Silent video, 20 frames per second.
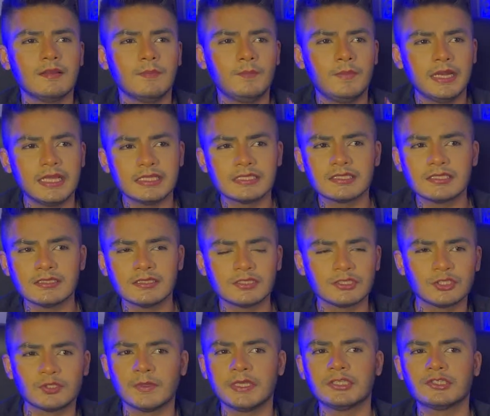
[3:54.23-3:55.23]
in
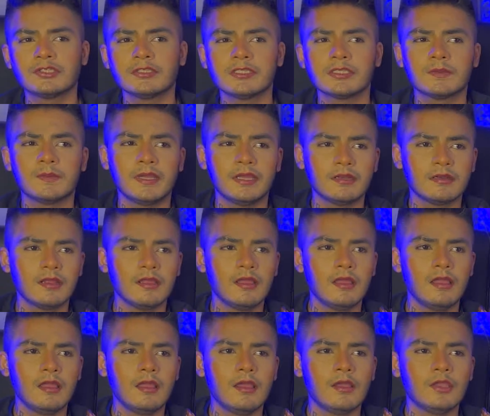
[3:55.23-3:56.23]
situations where
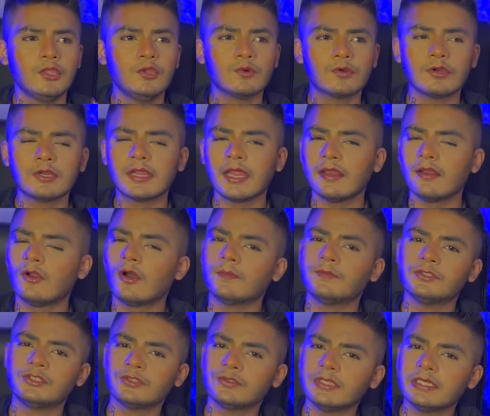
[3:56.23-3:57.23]
you could get an
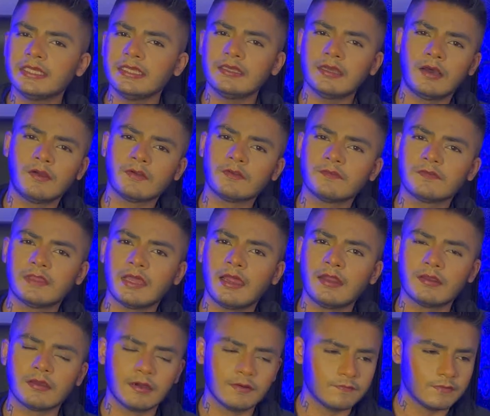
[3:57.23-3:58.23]
opportunity out of
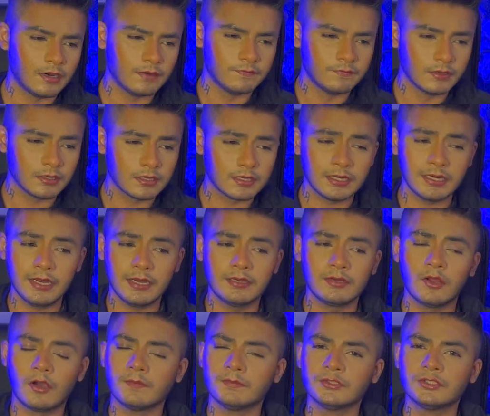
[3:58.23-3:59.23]
that, a
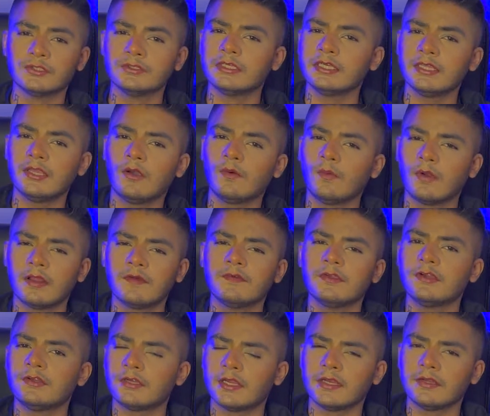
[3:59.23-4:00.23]
work-related opportunity or whatever
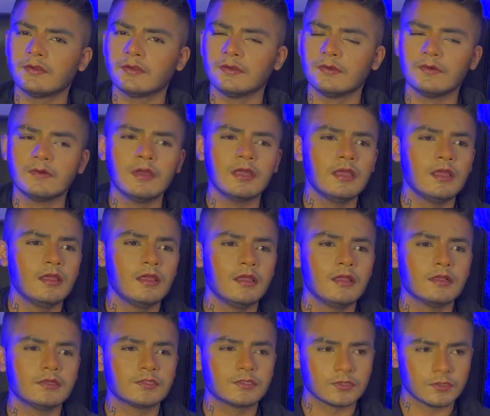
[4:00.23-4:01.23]
you're trying to do.
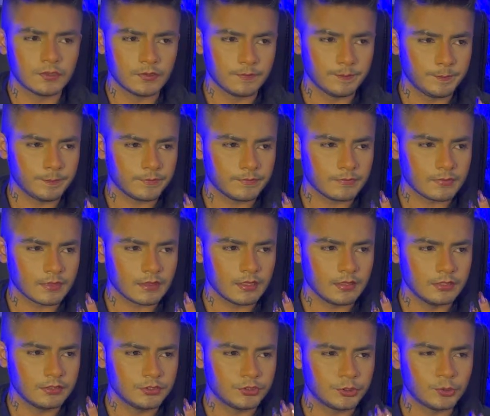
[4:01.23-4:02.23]
So
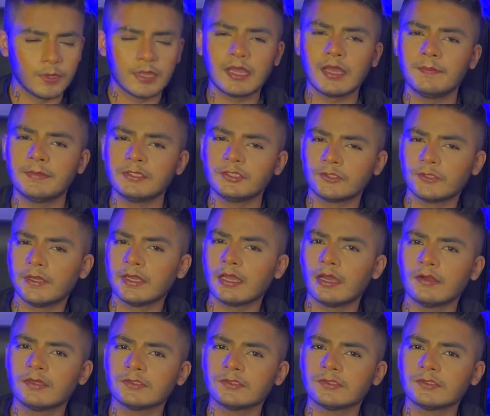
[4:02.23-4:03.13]
showing up and showing out